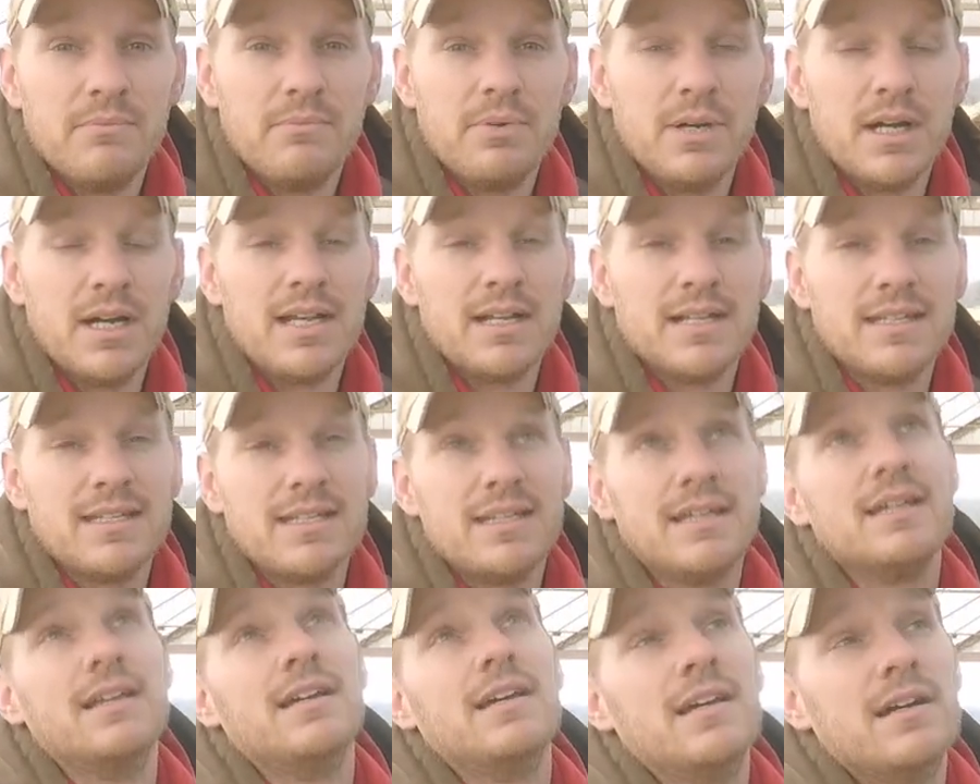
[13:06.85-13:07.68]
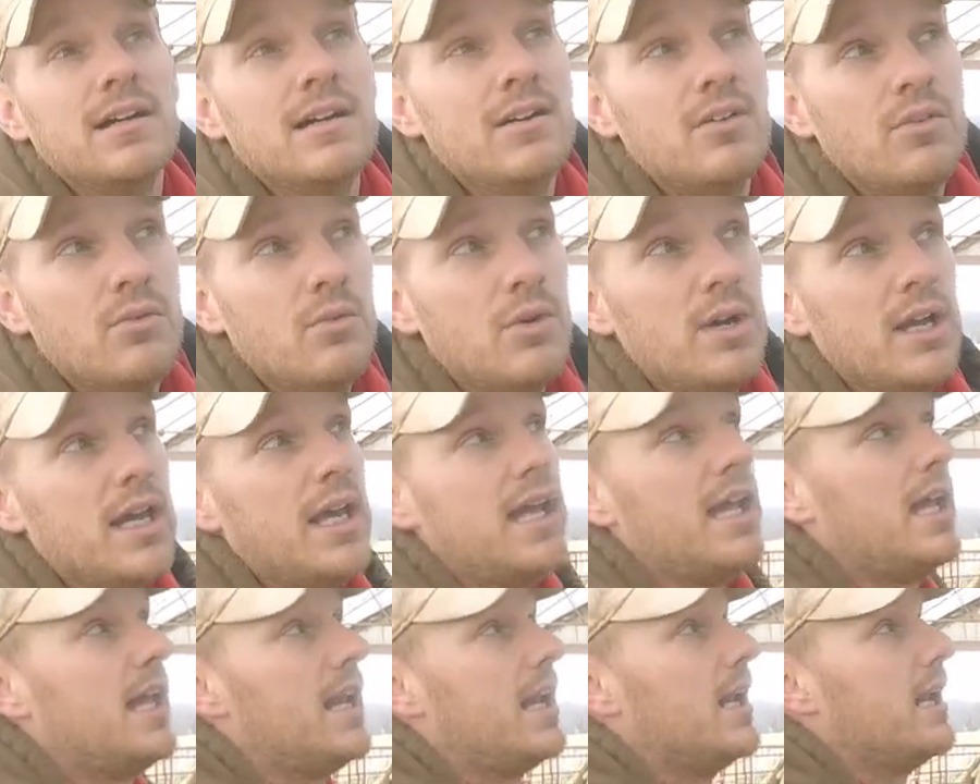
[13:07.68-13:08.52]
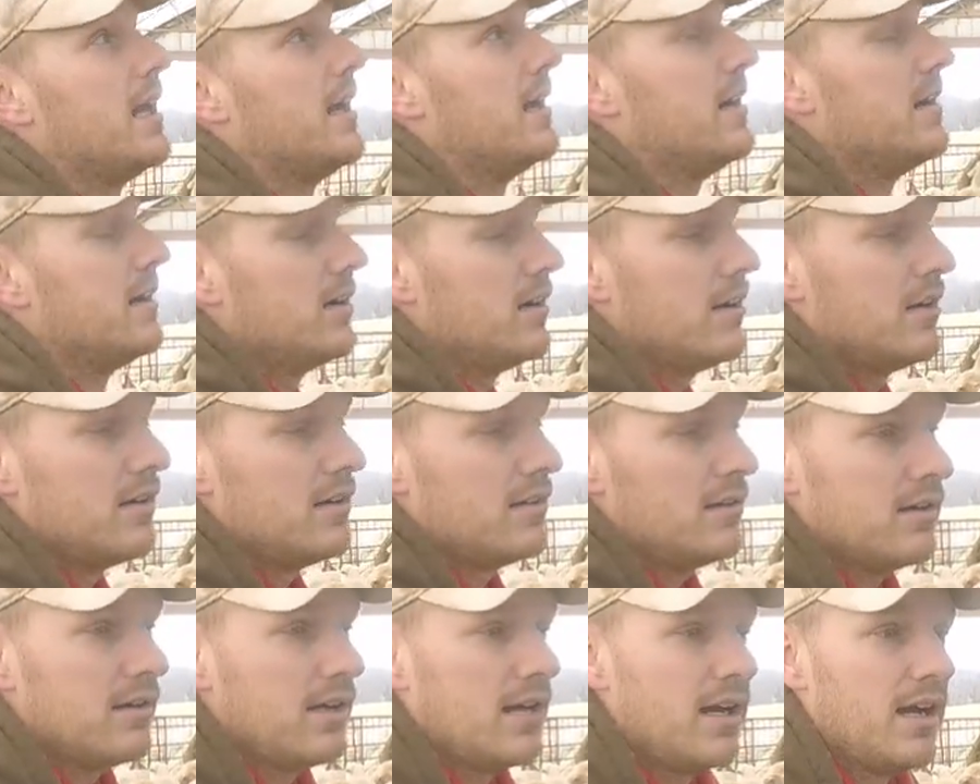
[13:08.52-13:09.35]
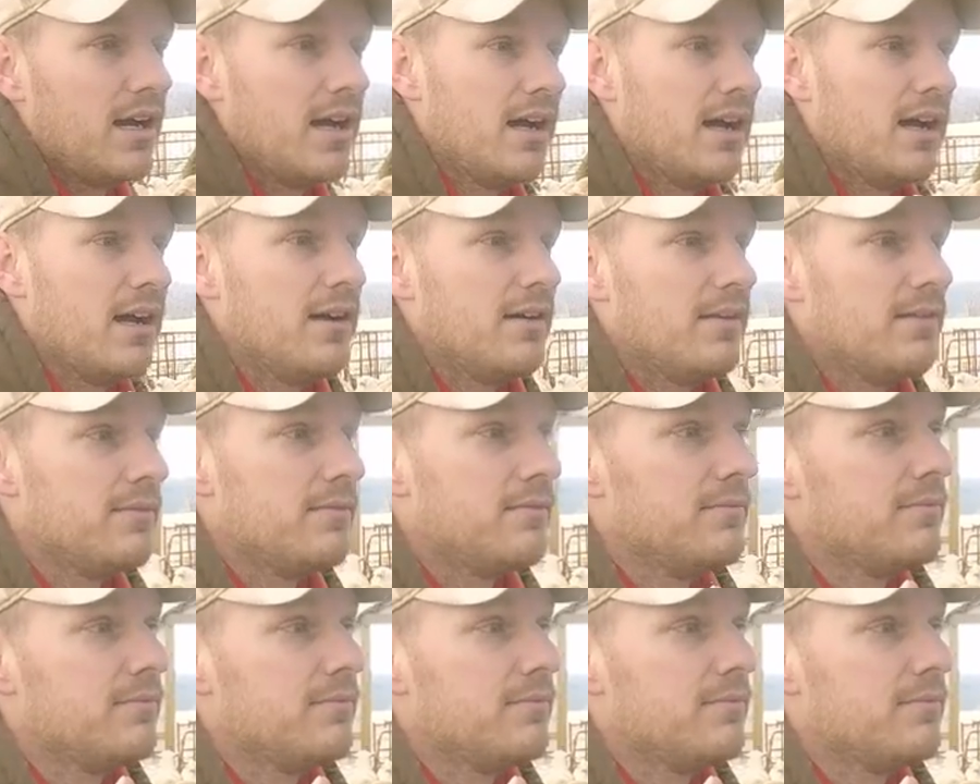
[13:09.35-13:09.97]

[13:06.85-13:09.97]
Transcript: but when uh,